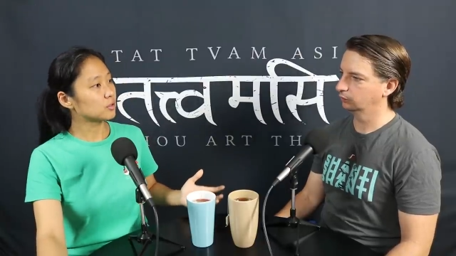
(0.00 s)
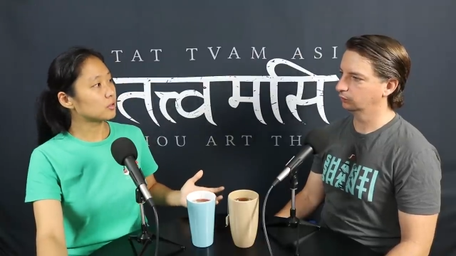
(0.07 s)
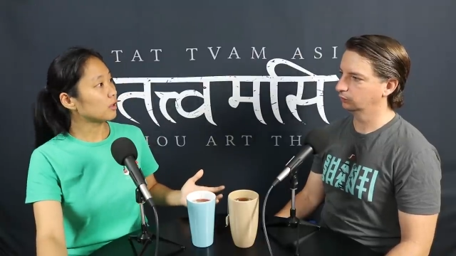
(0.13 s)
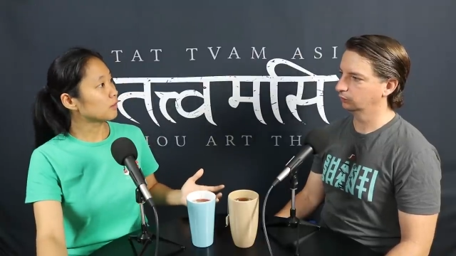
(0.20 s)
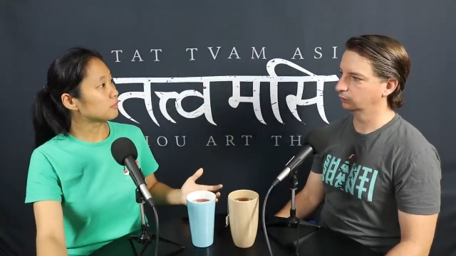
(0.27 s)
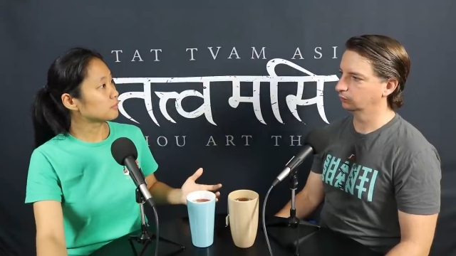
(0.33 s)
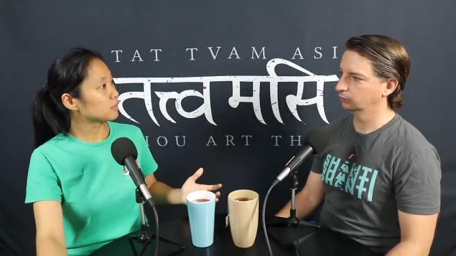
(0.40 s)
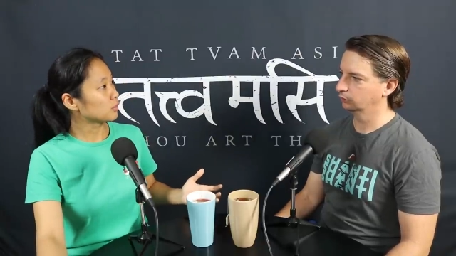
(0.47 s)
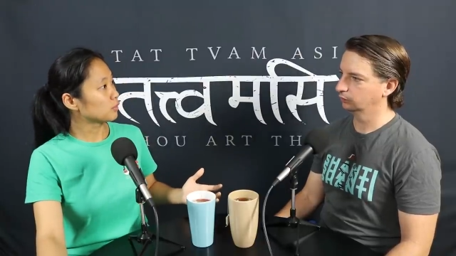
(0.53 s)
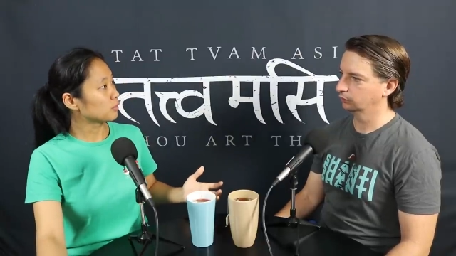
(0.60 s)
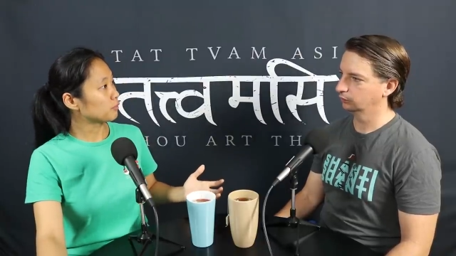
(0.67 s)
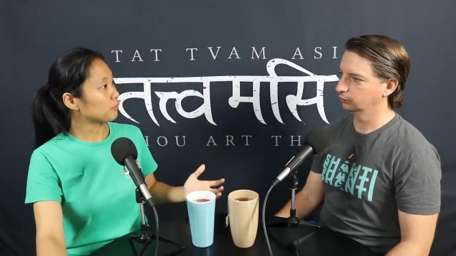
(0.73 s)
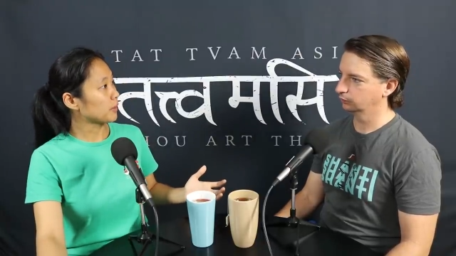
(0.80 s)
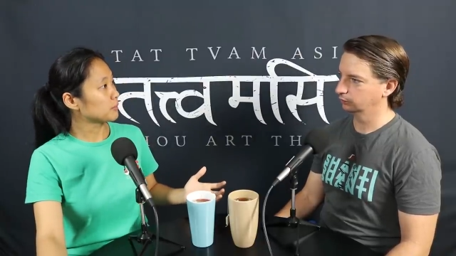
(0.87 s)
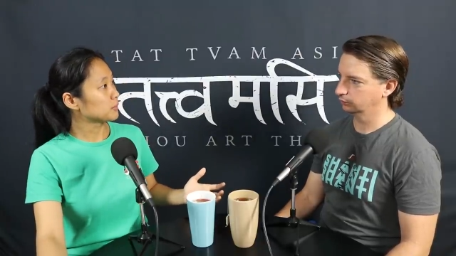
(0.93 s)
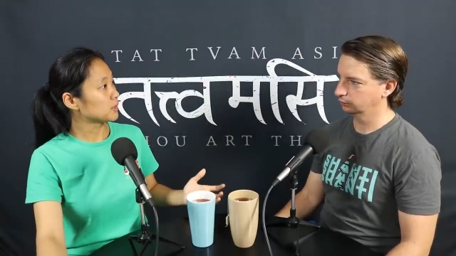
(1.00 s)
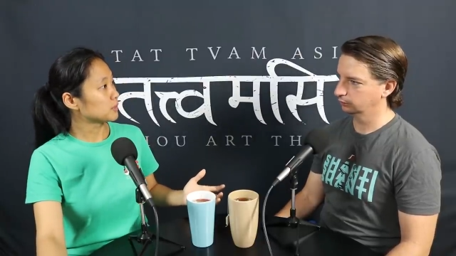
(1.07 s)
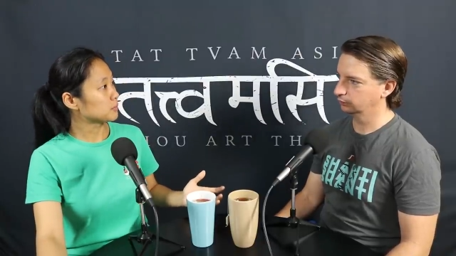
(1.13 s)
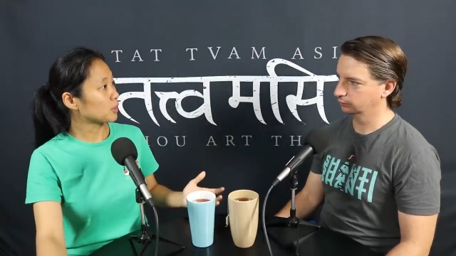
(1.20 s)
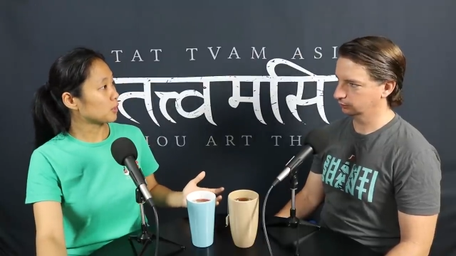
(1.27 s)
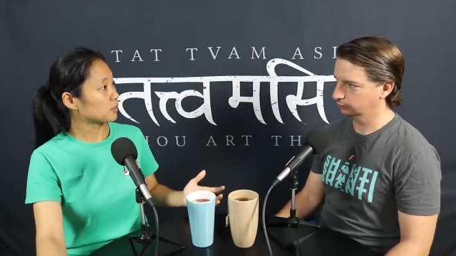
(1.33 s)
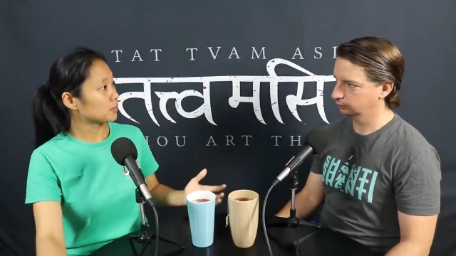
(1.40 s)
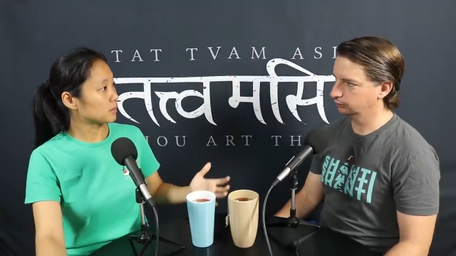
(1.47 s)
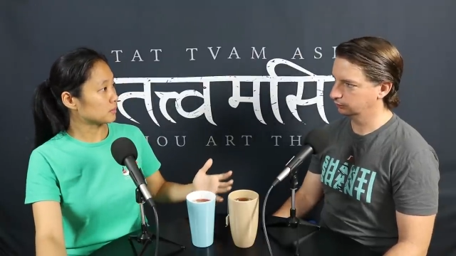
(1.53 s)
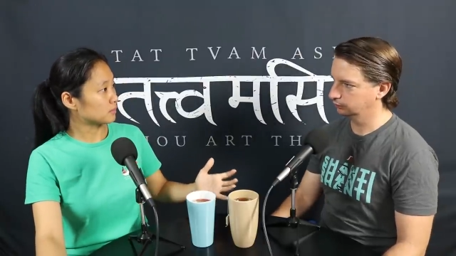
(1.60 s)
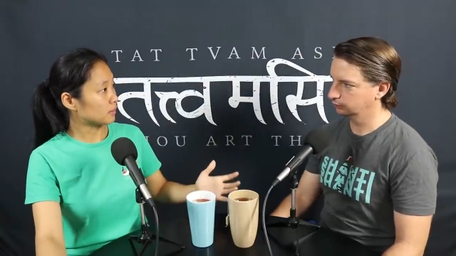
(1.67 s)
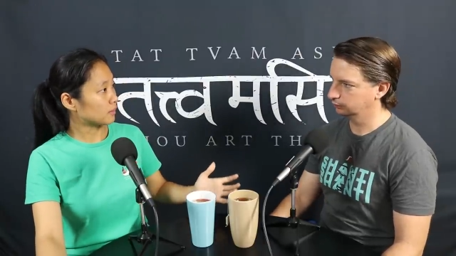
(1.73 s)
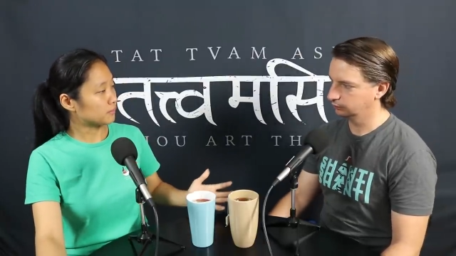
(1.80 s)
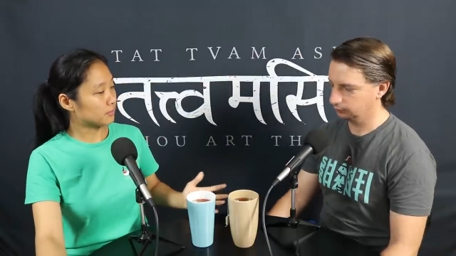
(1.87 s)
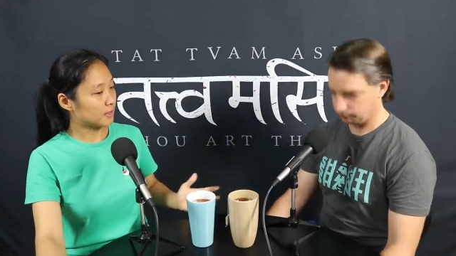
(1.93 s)
Speaker 1: you love your
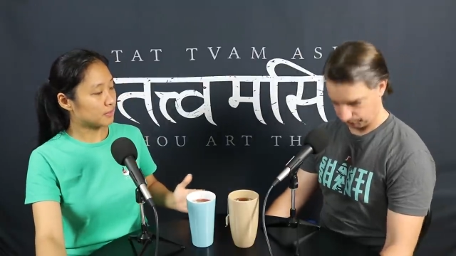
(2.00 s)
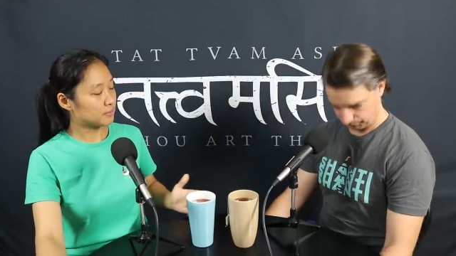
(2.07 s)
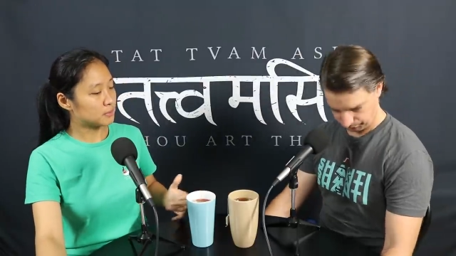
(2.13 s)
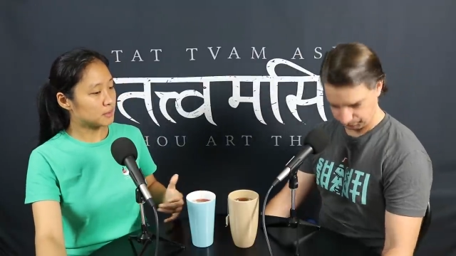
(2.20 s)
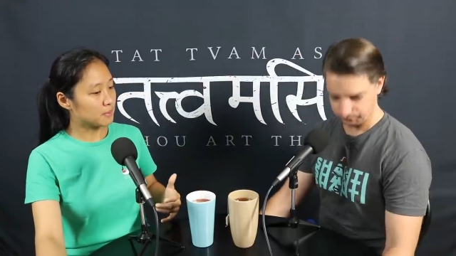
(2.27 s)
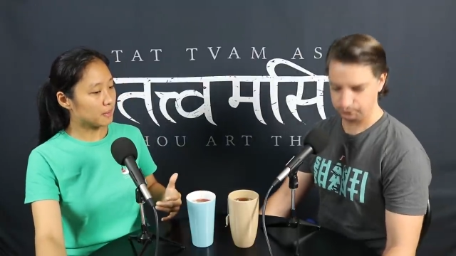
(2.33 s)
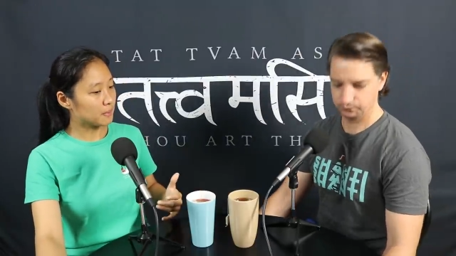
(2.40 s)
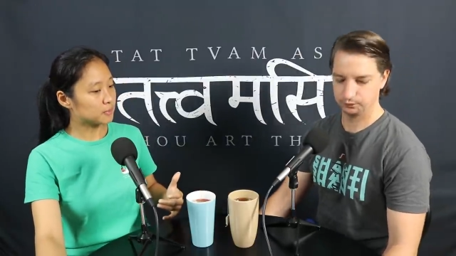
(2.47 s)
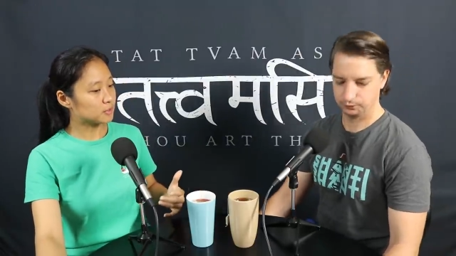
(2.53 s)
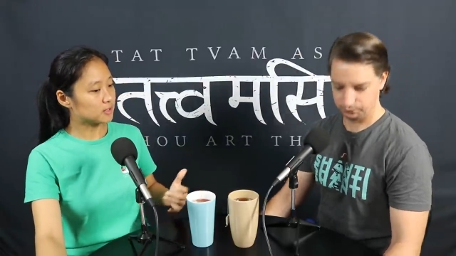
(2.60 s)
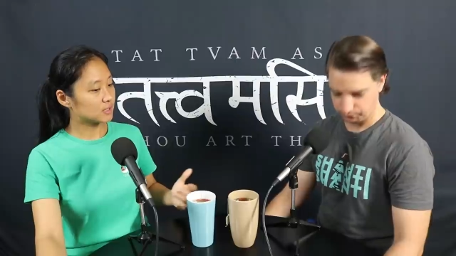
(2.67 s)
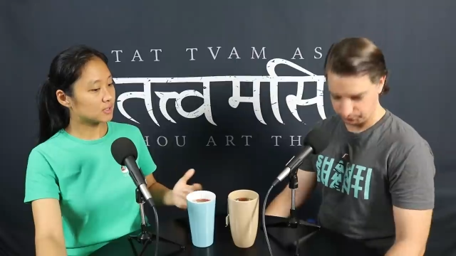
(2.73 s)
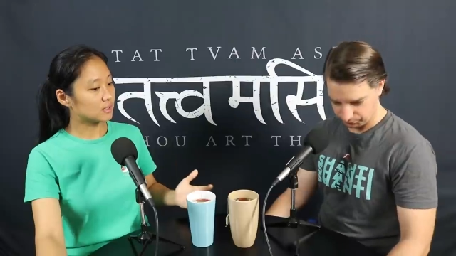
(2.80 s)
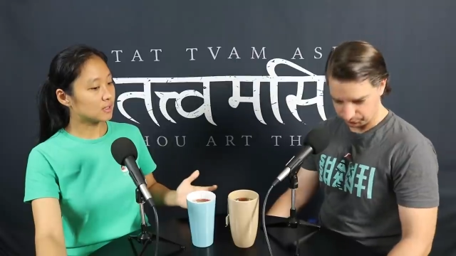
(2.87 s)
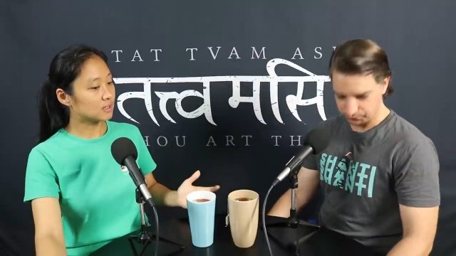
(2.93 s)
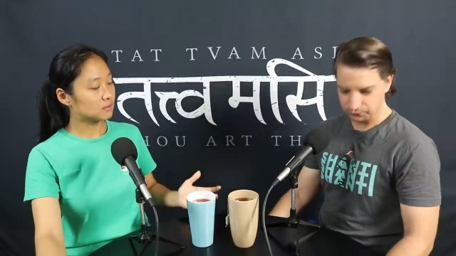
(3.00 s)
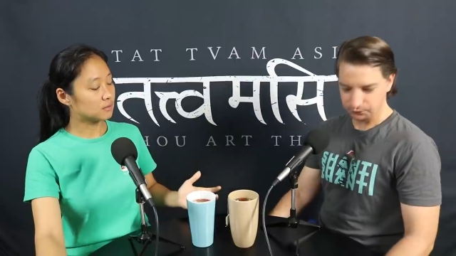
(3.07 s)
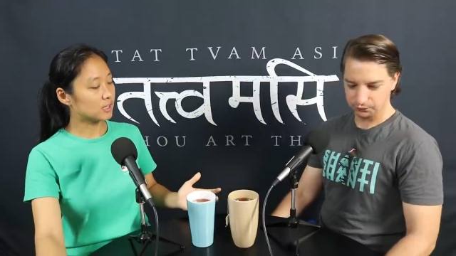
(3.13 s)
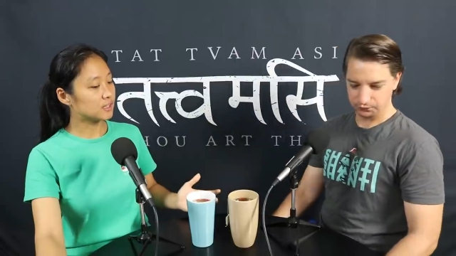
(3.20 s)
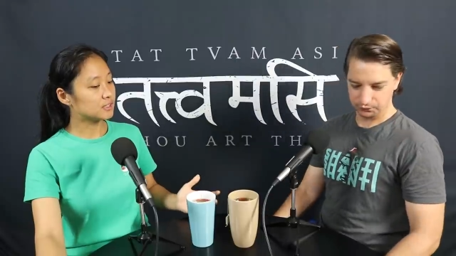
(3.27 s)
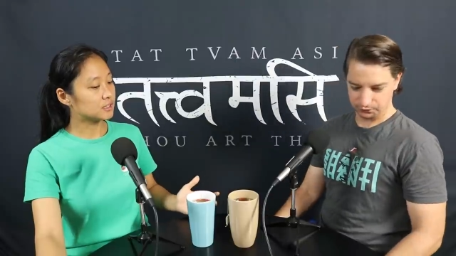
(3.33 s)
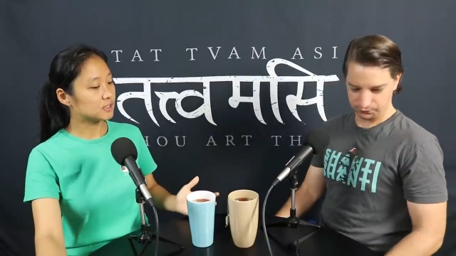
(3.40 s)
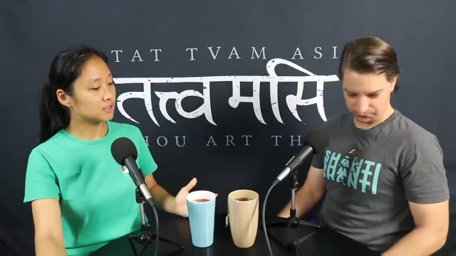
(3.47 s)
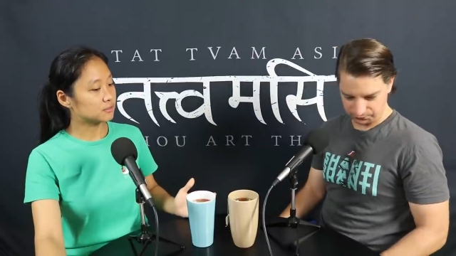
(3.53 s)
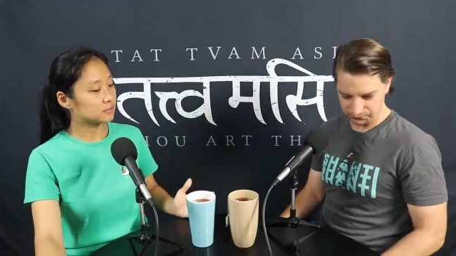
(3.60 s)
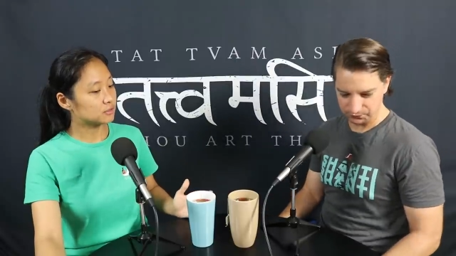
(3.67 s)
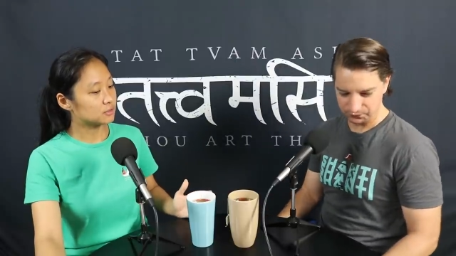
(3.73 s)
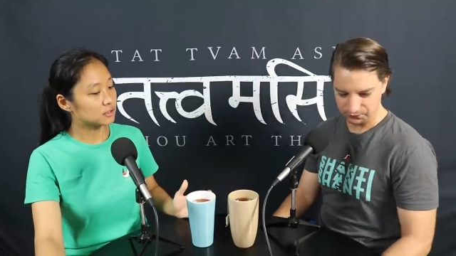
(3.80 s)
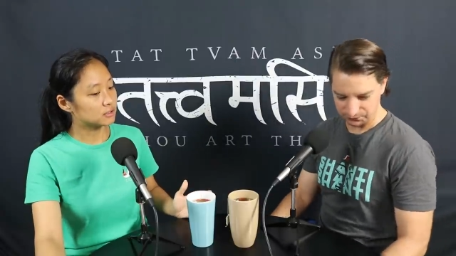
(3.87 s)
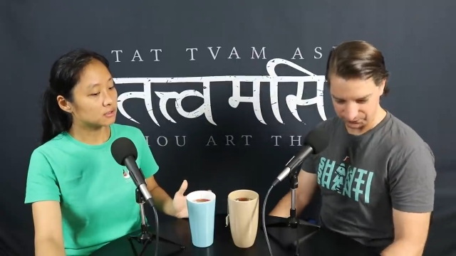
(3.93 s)
family members and the
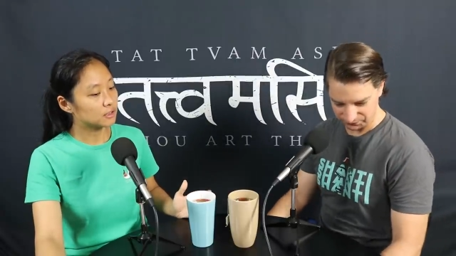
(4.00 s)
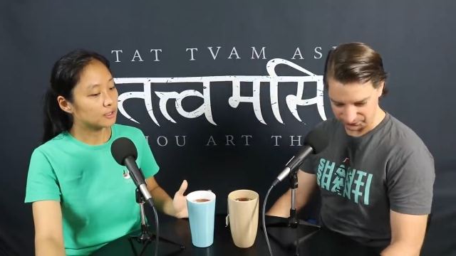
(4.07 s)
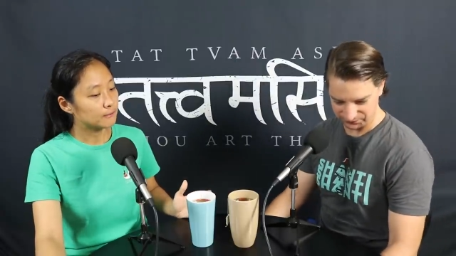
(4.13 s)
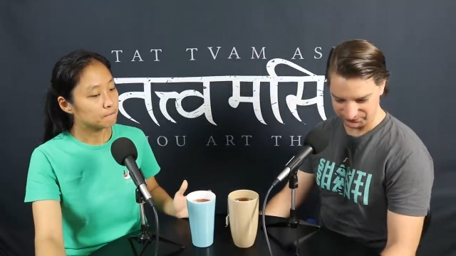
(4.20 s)
relatives and